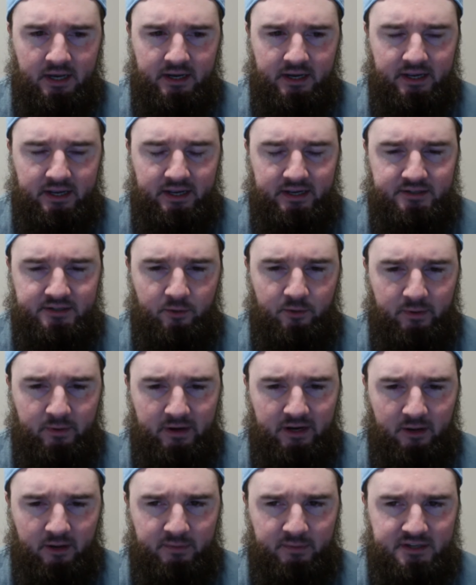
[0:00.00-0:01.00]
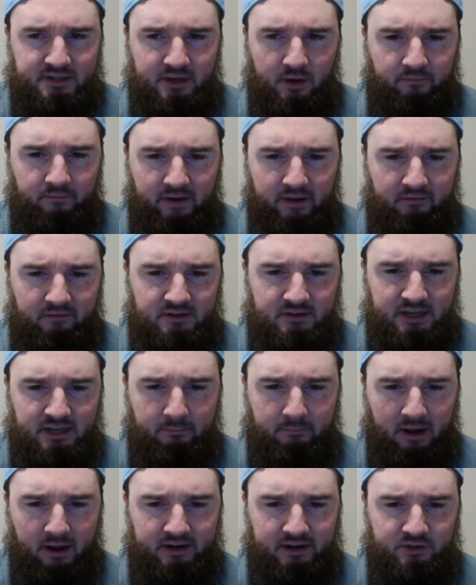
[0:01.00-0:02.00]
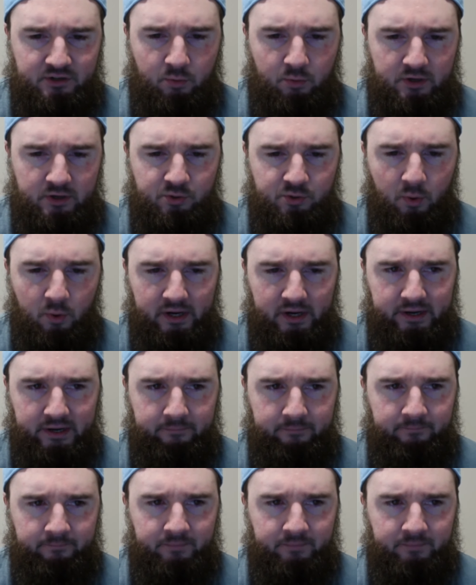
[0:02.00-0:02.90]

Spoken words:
Kings opening up as home favorites at minus 120.